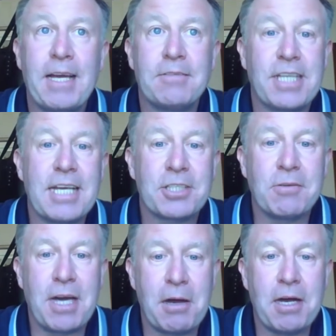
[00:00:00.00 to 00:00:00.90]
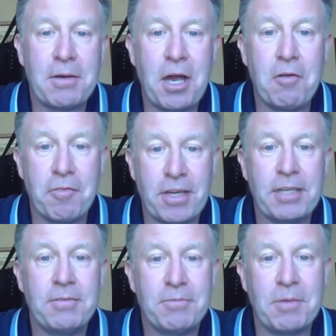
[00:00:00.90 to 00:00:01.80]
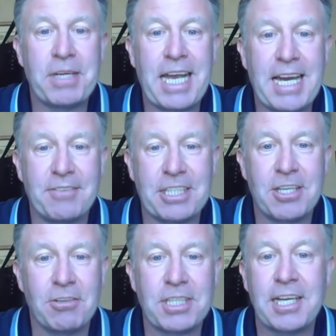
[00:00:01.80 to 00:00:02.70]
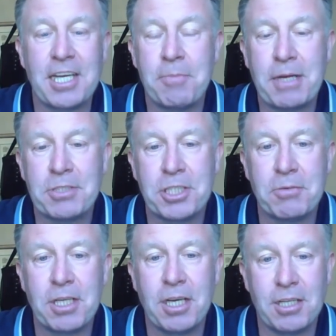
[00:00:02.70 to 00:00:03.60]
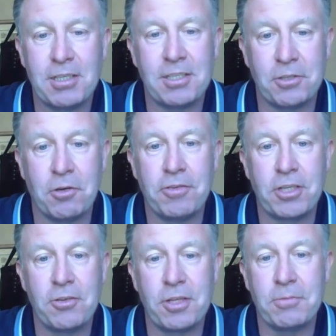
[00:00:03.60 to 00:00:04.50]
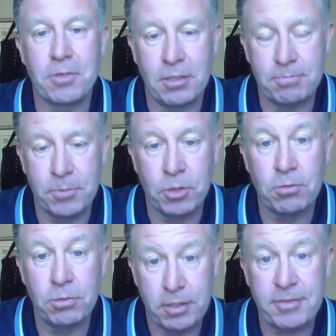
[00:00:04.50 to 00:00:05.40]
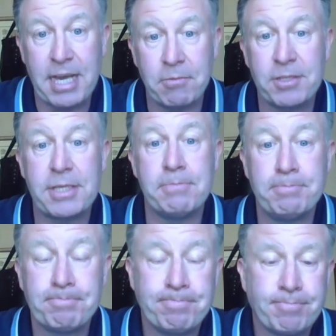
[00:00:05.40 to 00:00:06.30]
And yeah, so hopefully when we get out of this lockdown, I'll be able to do an awful lot more of that with him.